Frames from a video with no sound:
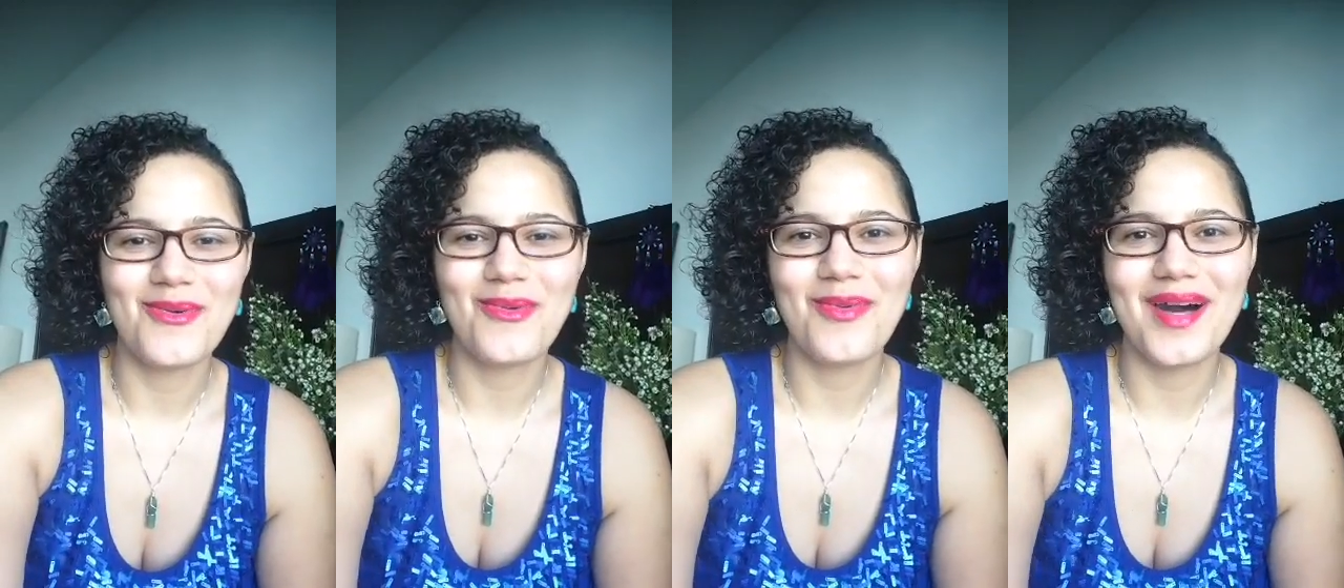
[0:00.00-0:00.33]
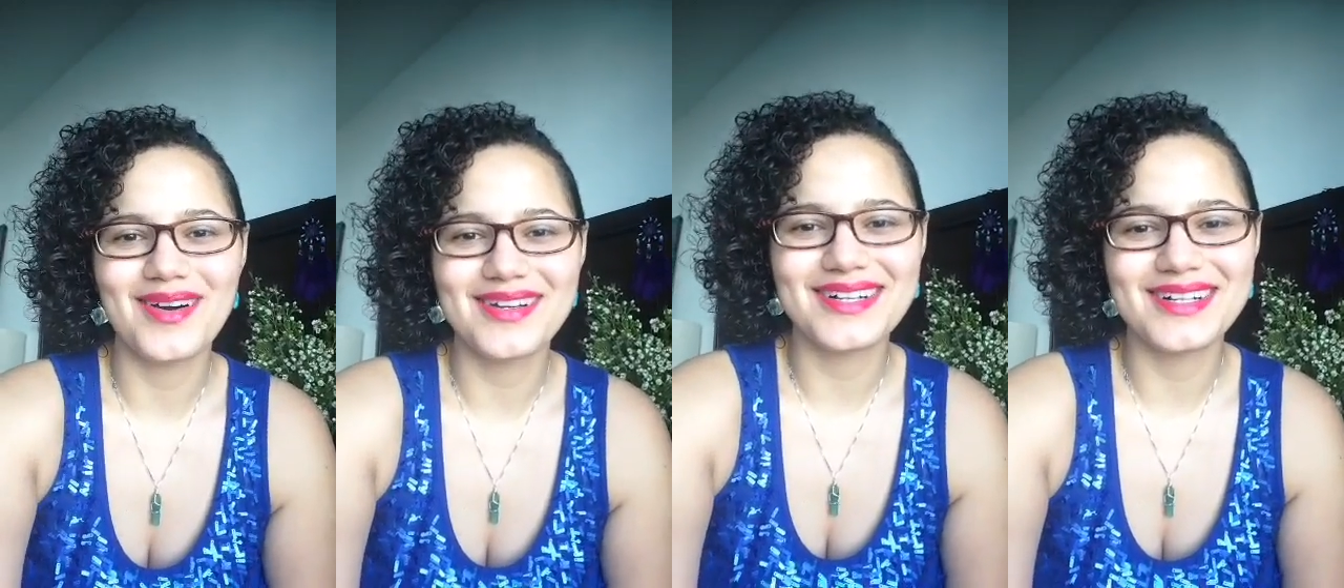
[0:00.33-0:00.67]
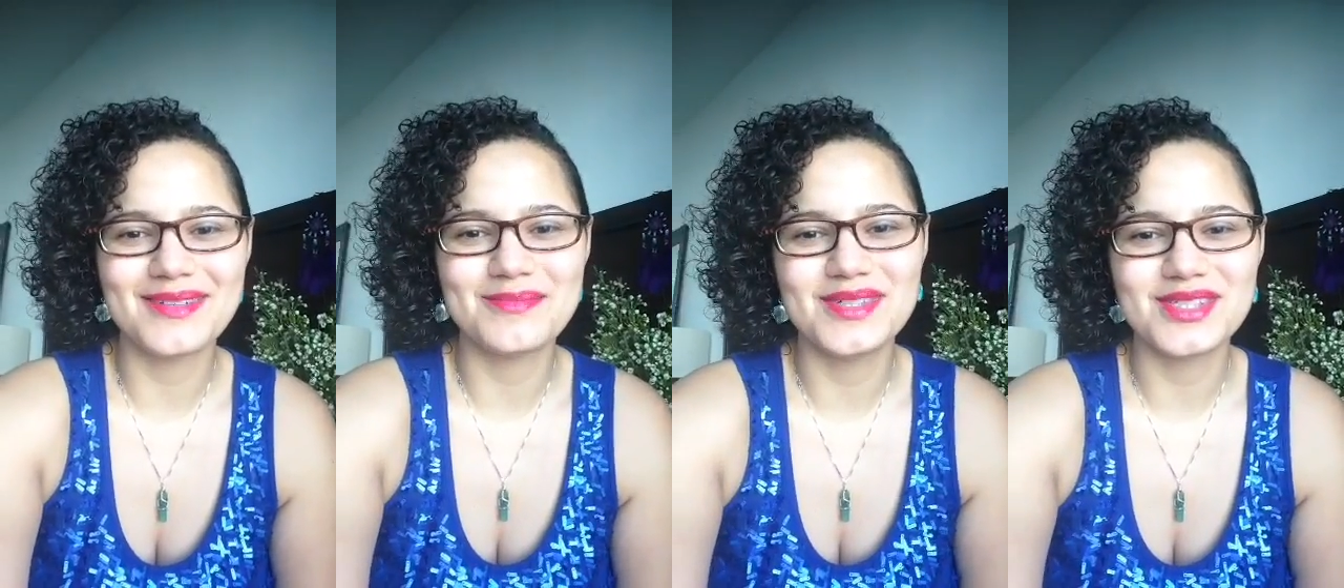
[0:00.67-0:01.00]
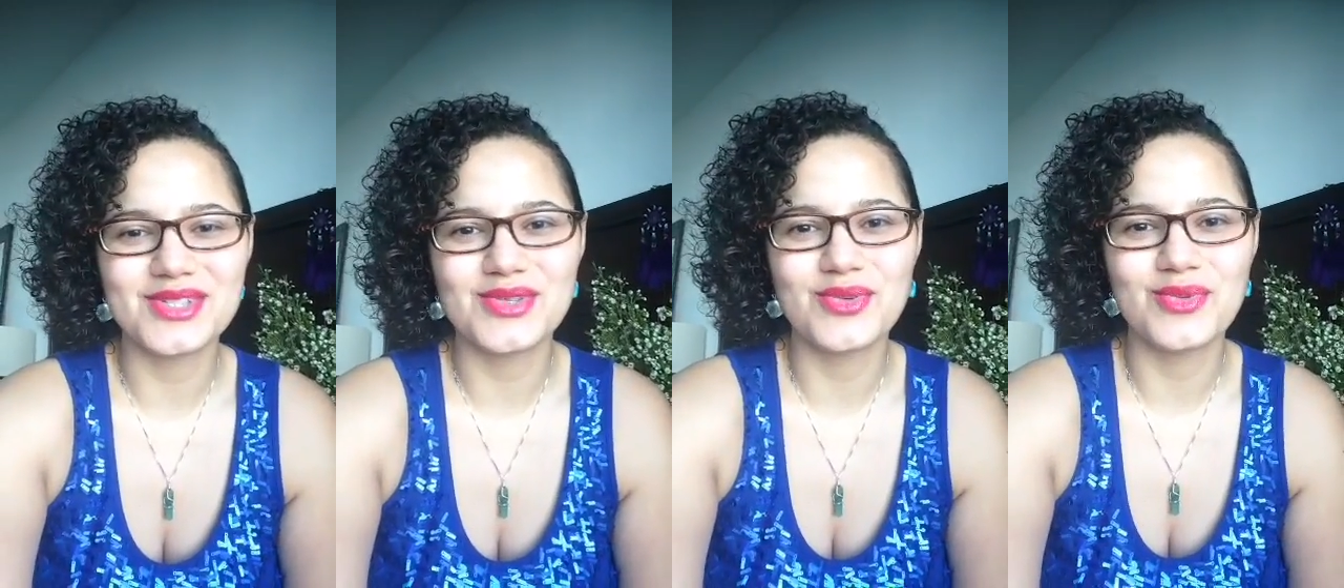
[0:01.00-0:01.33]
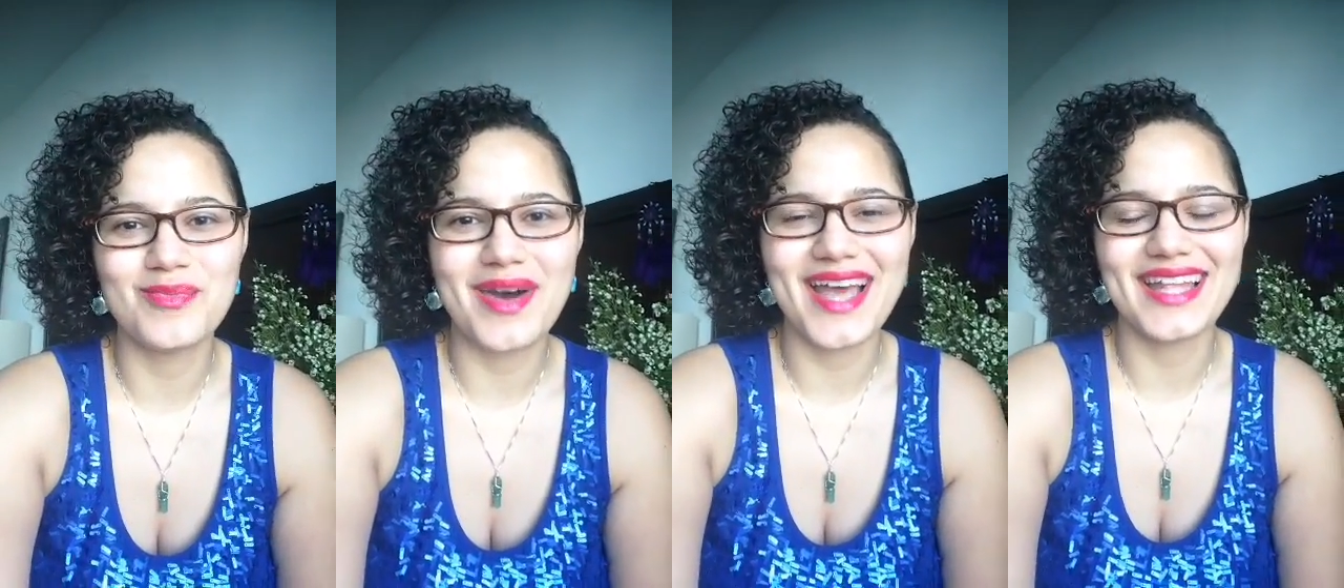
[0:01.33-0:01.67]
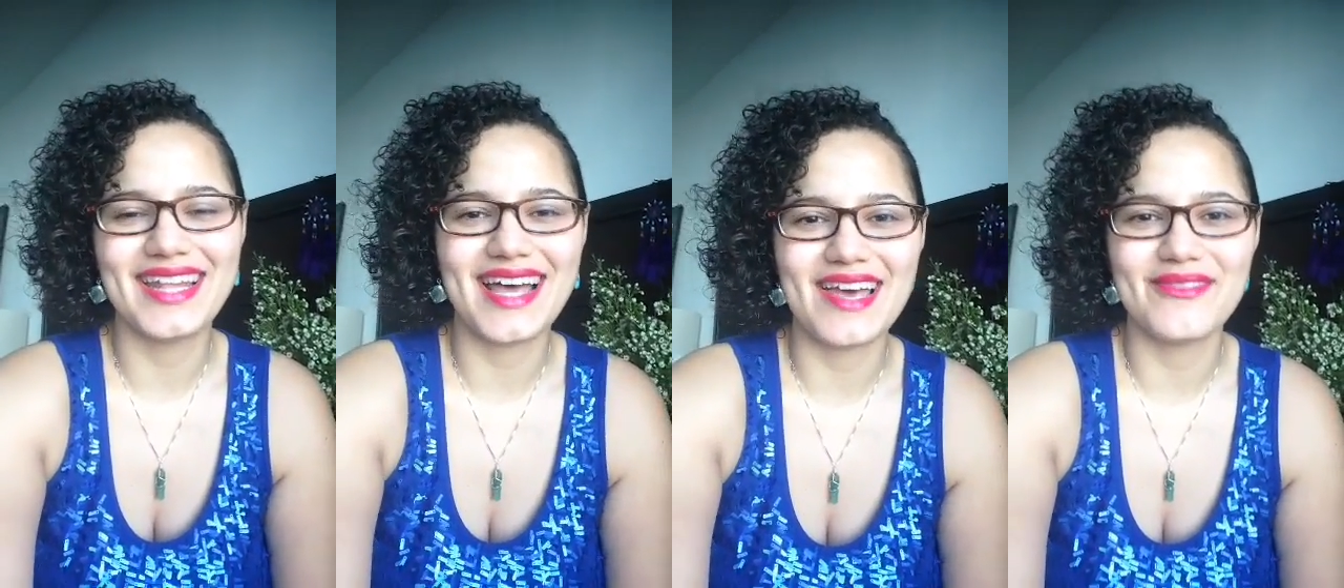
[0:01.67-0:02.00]
Welcome to my
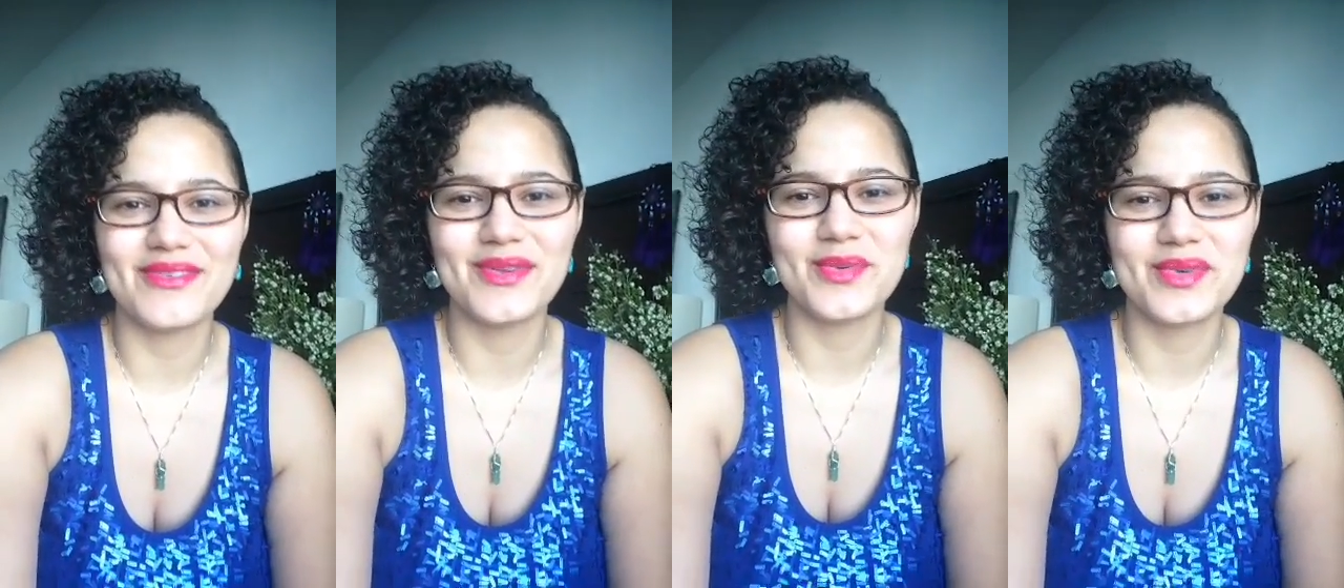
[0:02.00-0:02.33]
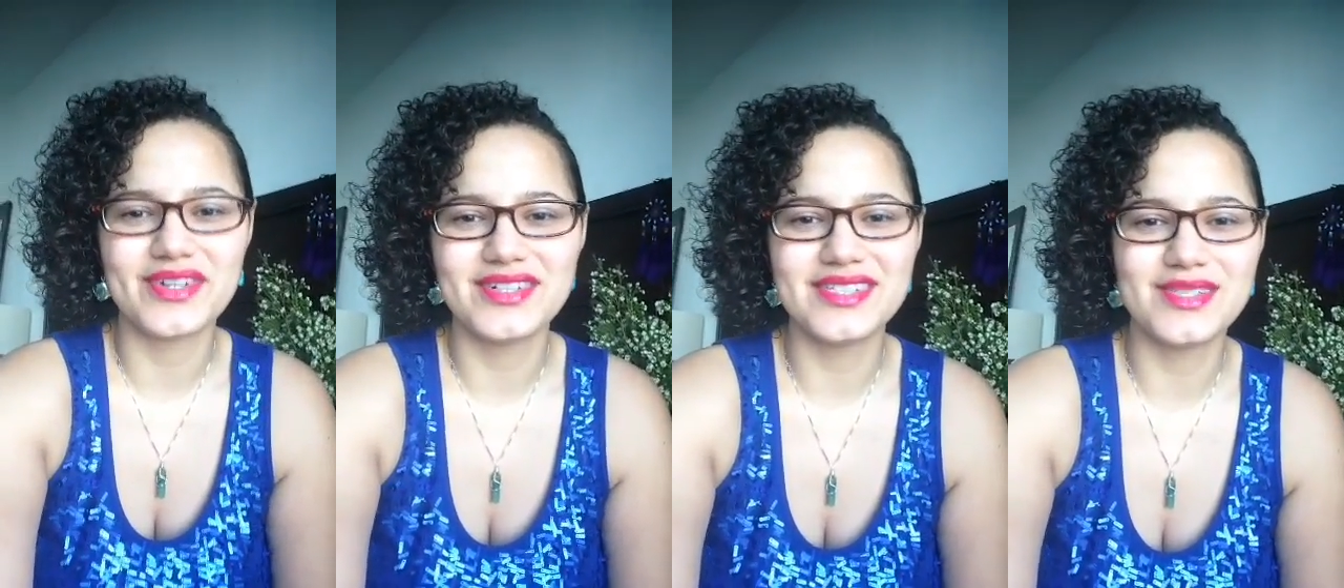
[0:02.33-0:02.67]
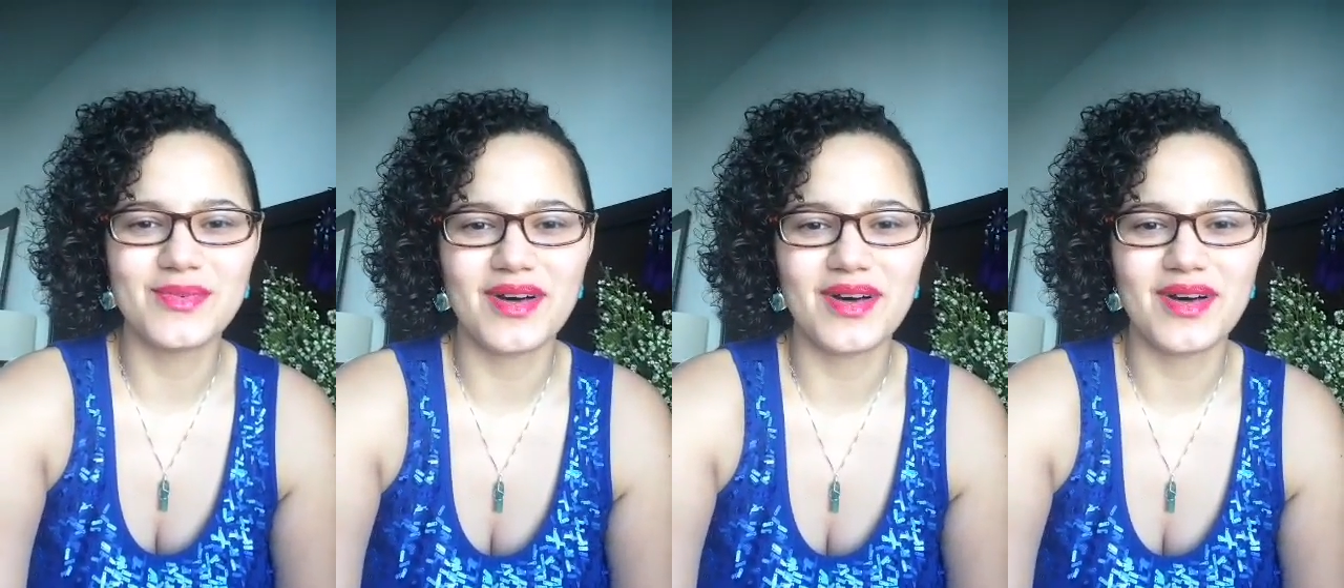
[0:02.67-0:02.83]
live viewers.